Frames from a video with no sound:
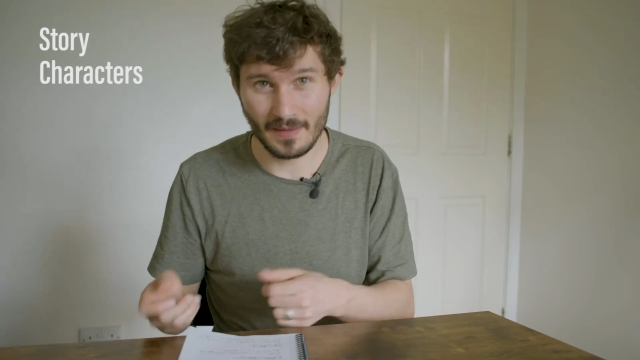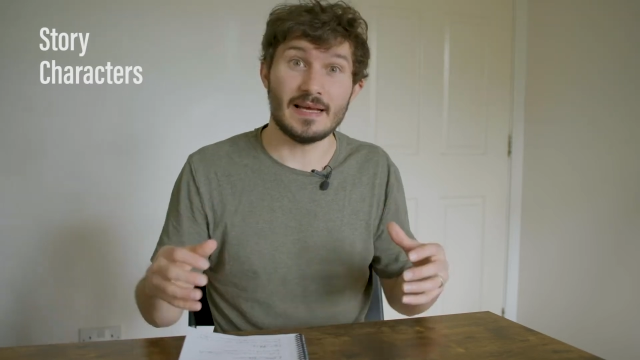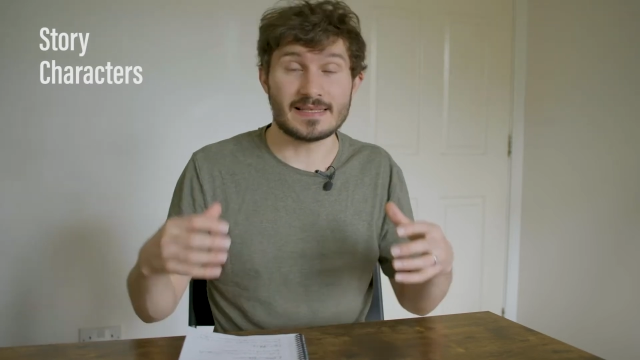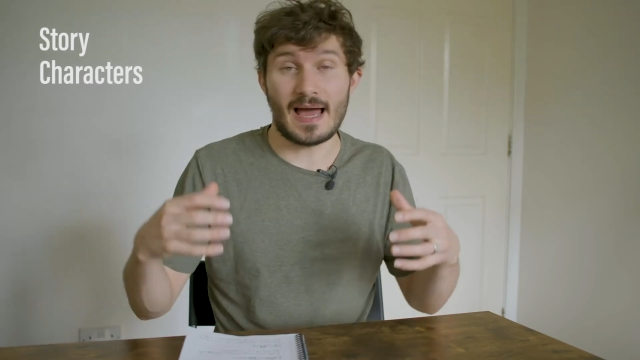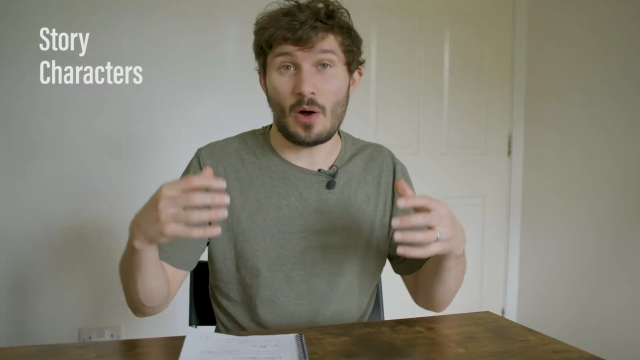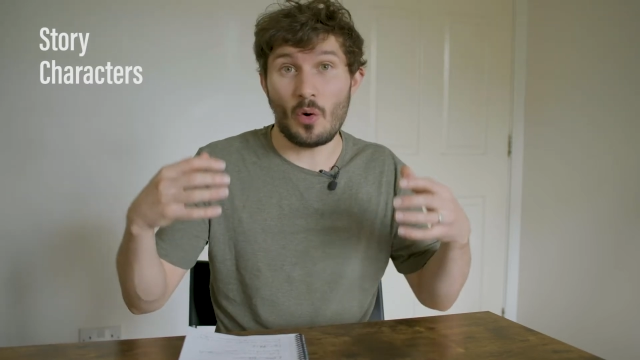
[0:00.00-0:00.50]

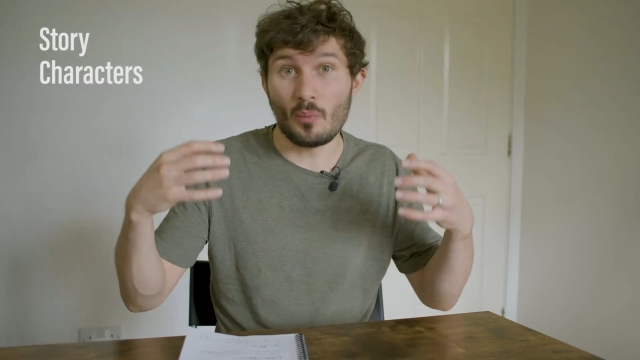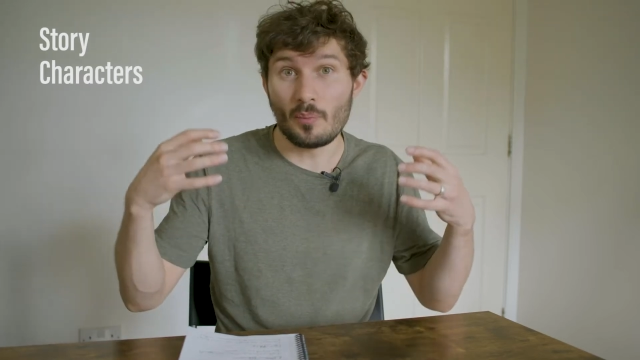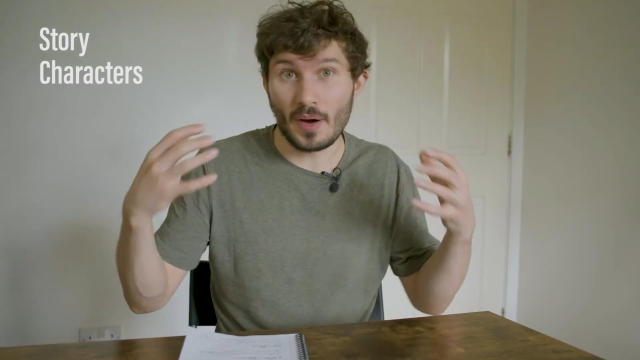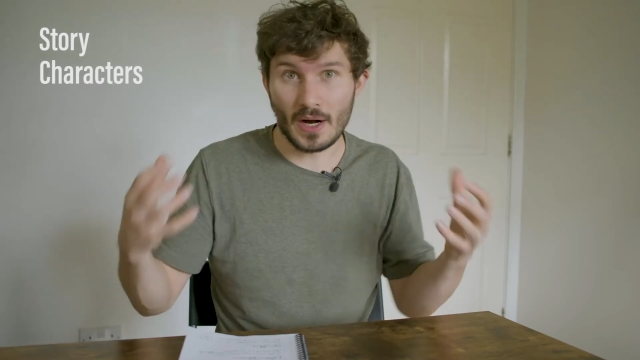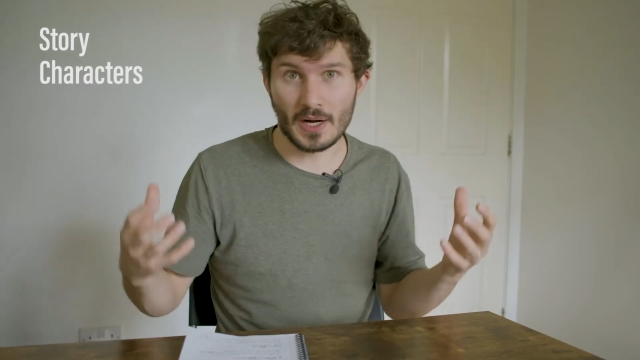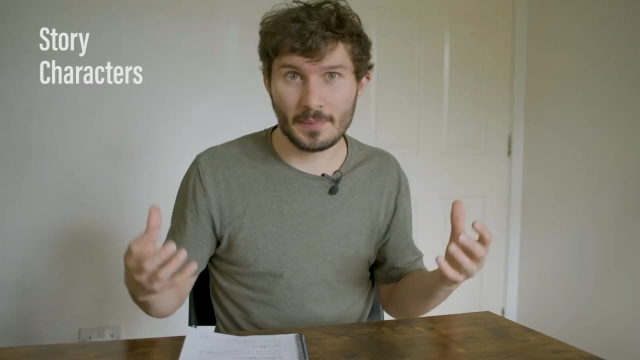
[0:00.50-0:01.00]
Is that on
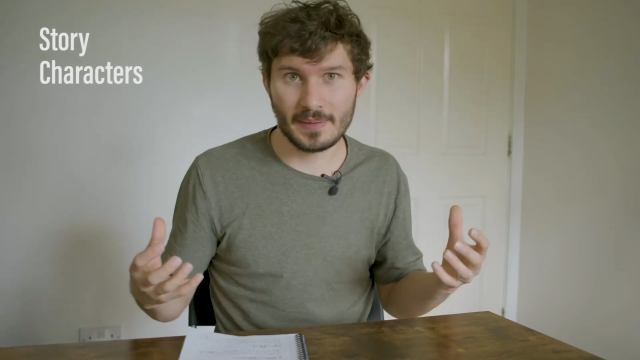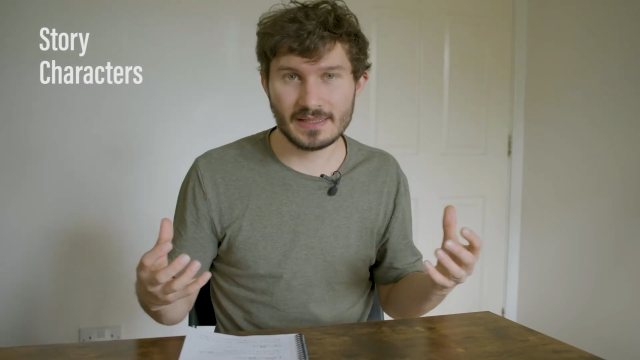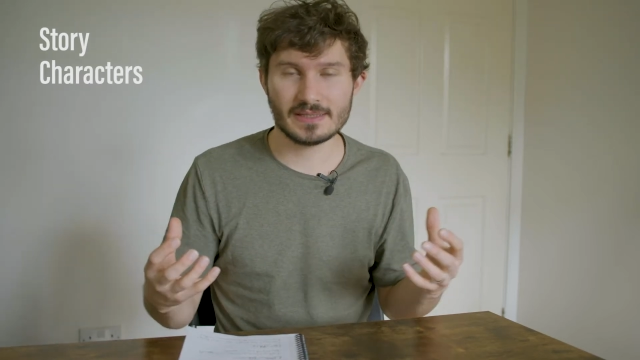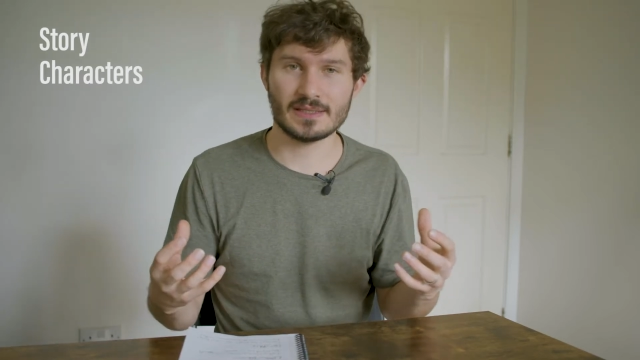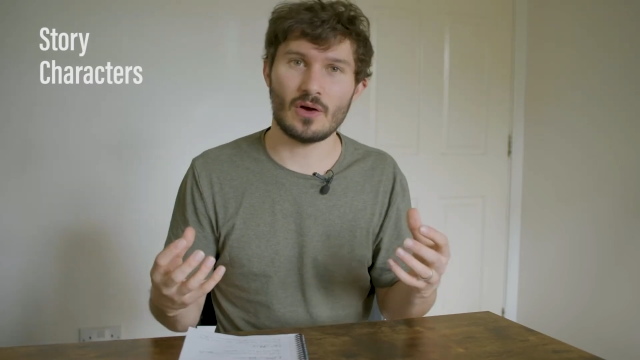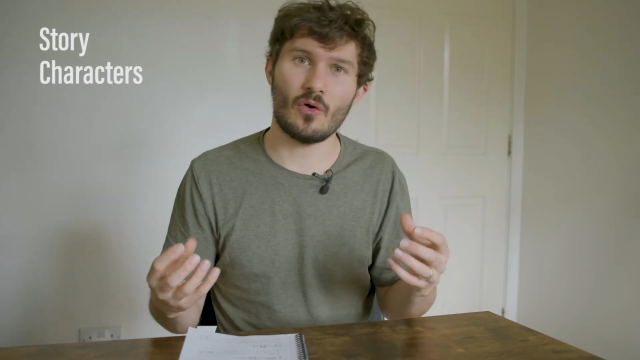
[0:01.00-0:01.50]

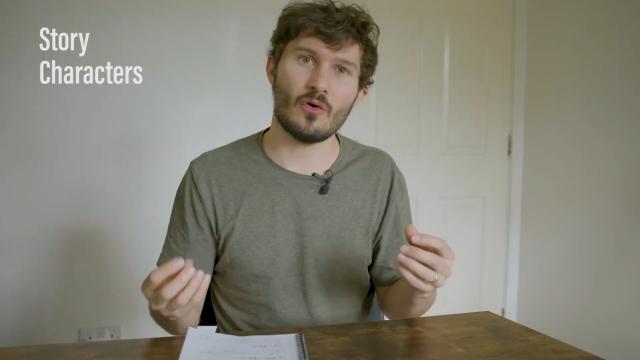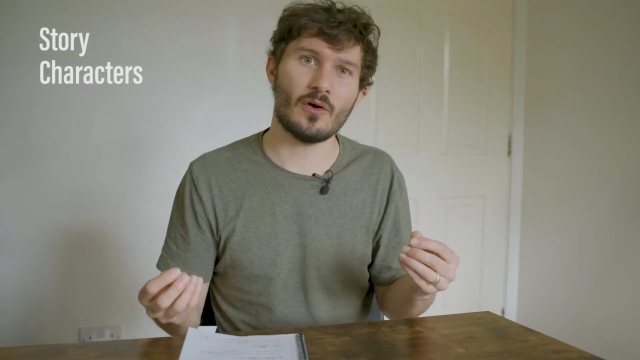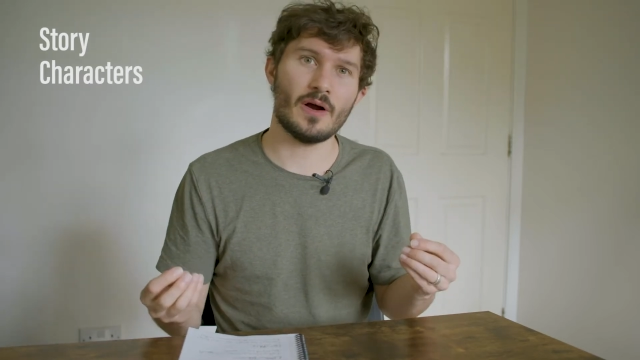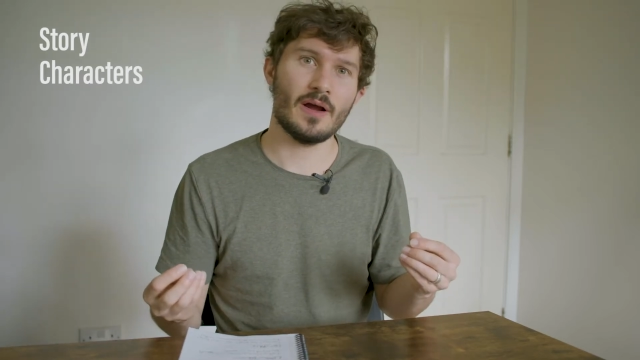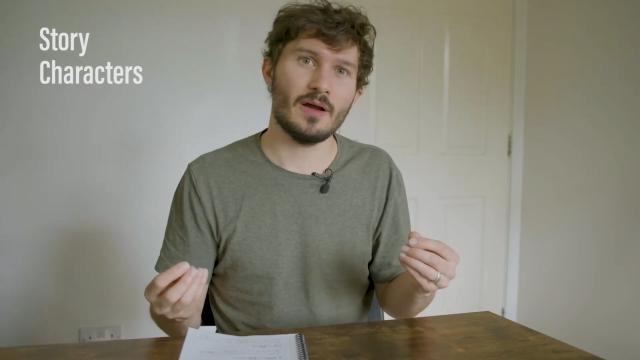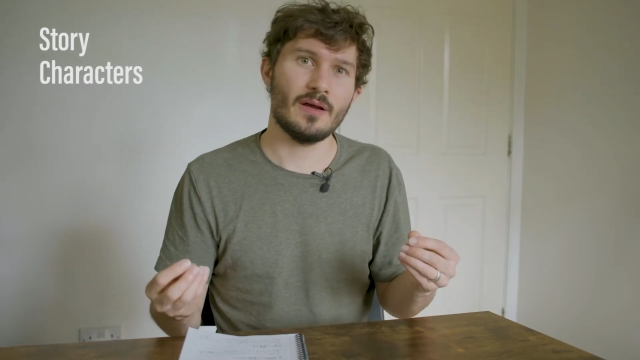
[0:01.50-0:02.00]
purpose
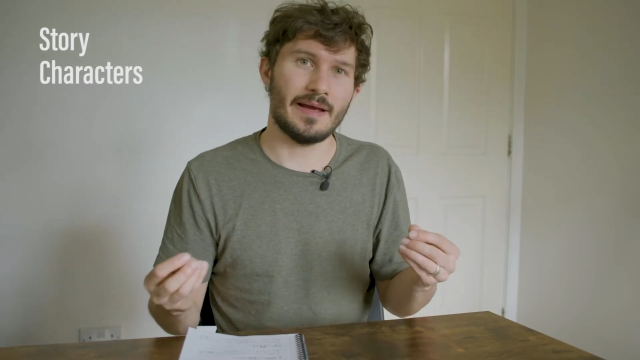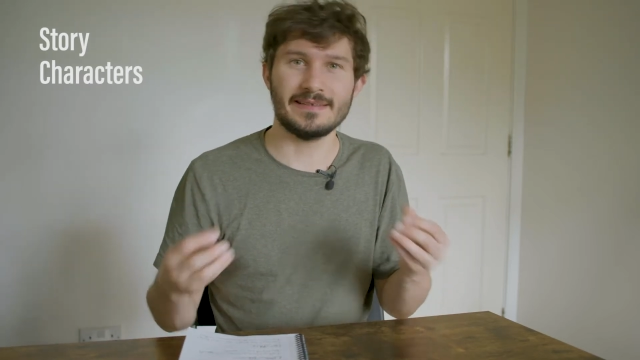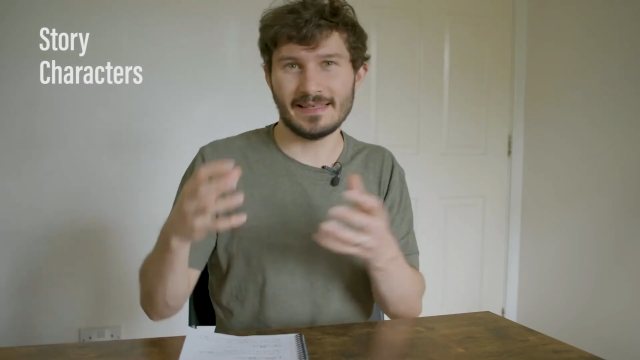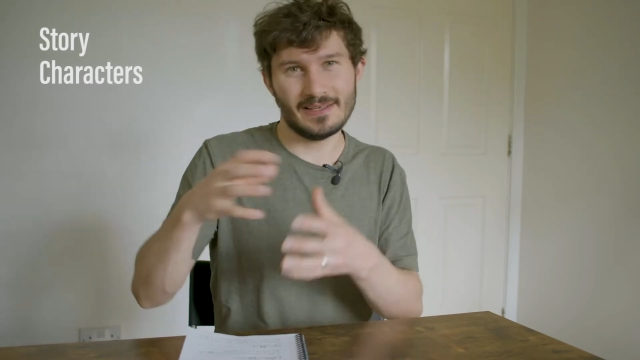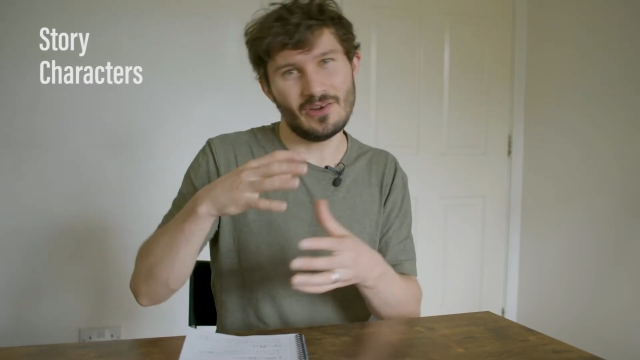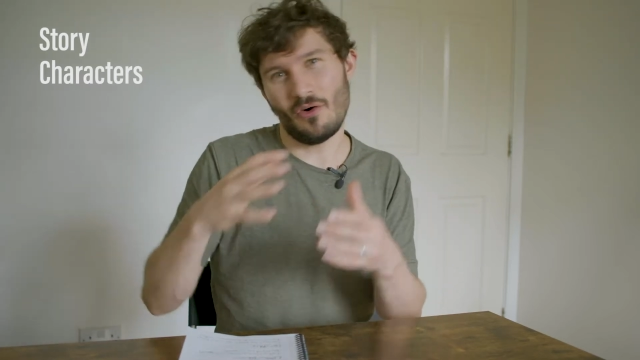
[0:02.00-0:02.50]
or is
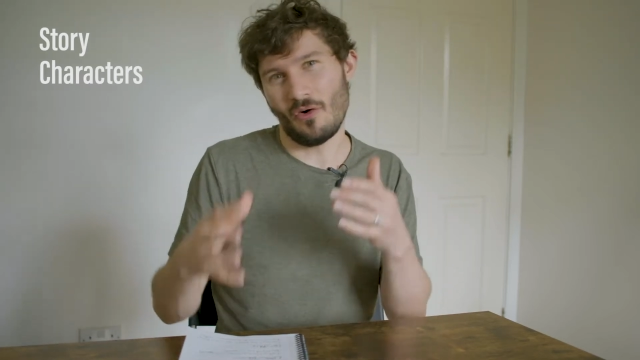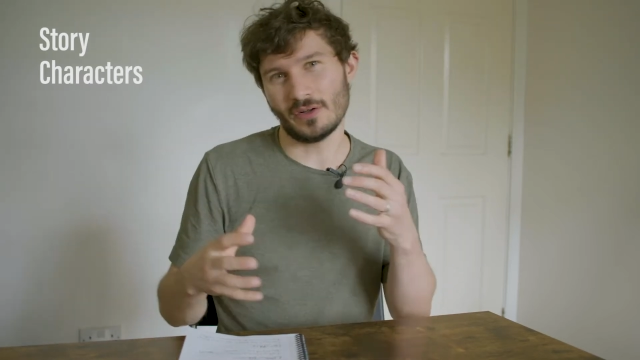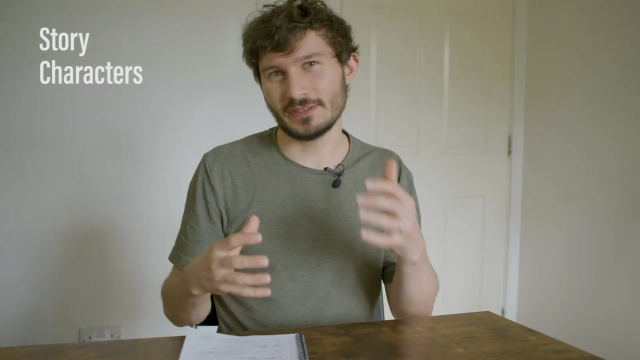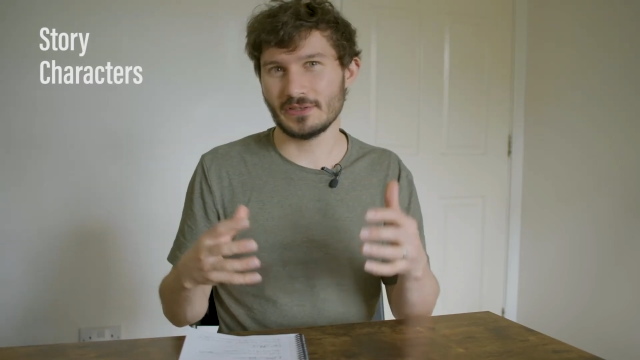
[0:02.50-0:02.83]
it not?